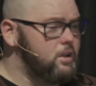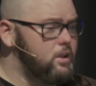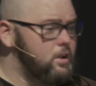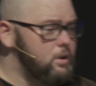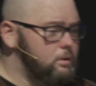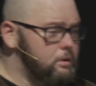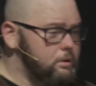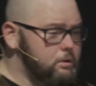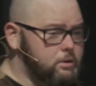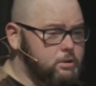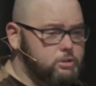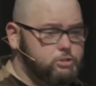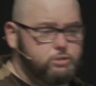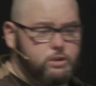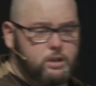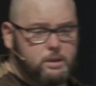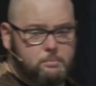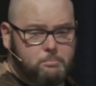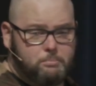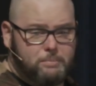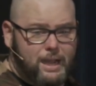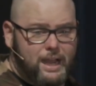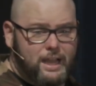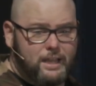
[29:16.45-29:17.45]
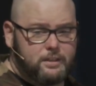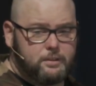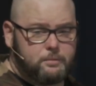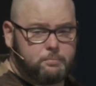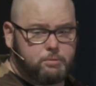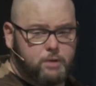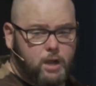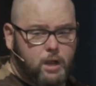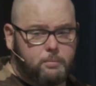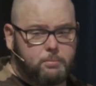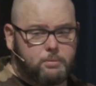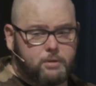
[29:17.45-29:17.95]
we were going to try and buy the
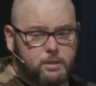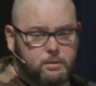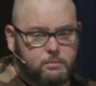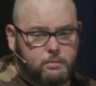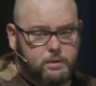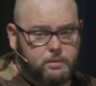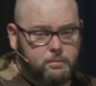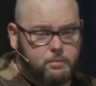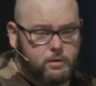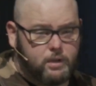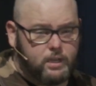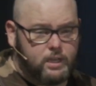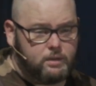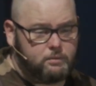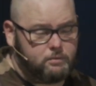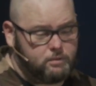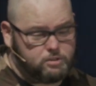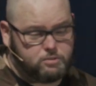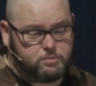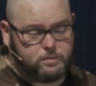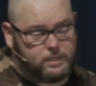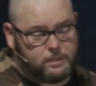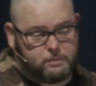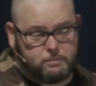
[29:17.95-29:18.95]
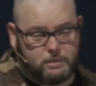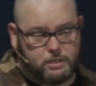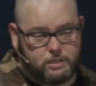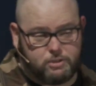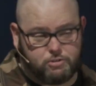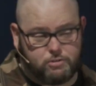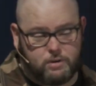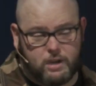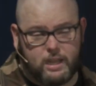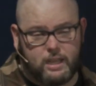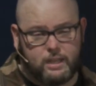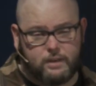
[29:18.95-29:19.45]
property we were in, which we had been
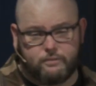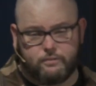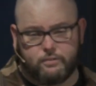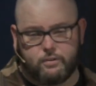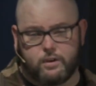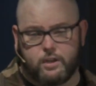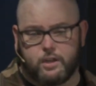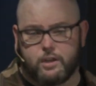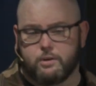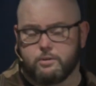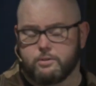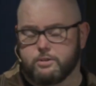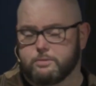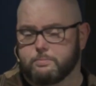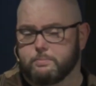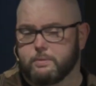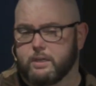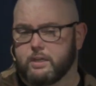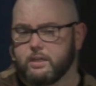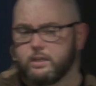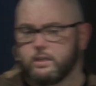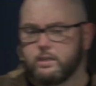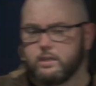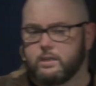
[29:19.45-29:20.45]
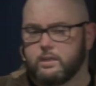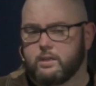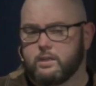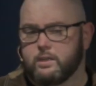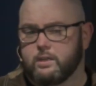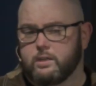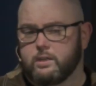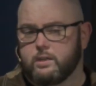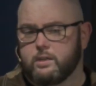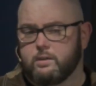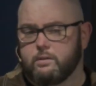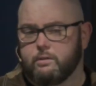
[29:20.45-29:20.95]
trying for years, but
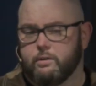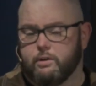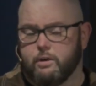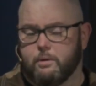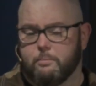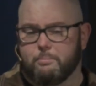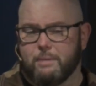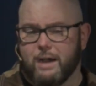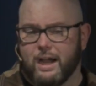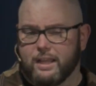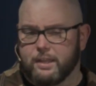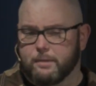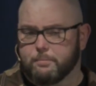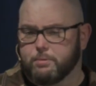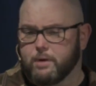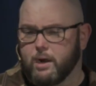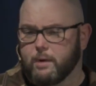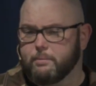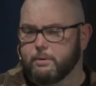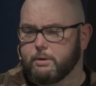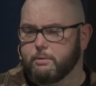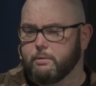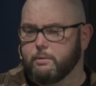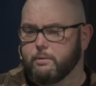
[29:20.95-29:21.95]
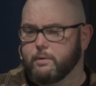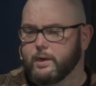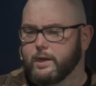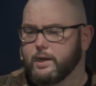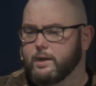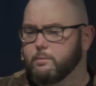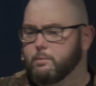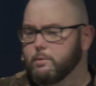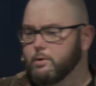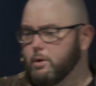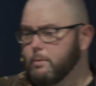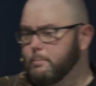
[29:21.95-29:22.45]
we're going to buy the property we were in.
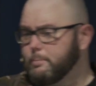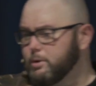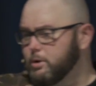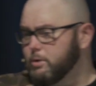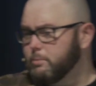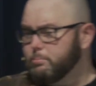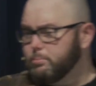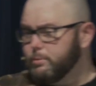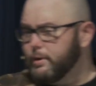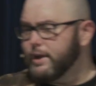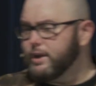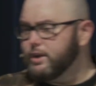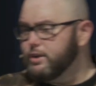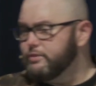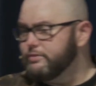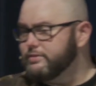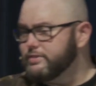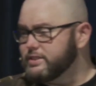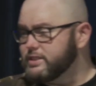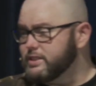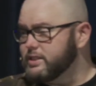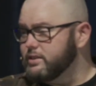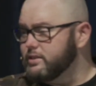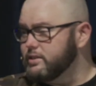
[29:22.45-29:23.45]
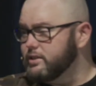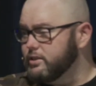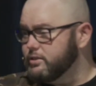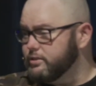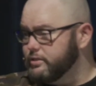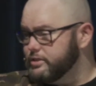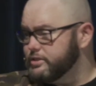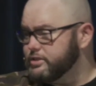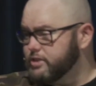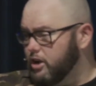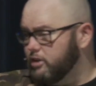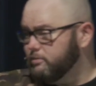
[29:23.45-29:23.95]
We're going to build a brand new facility on the
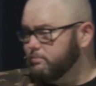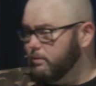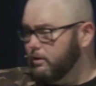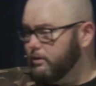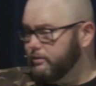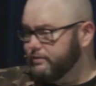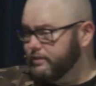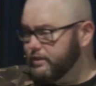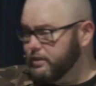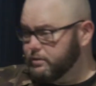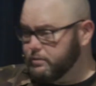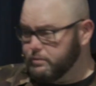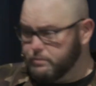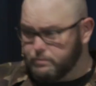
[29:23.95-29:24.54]
softball field.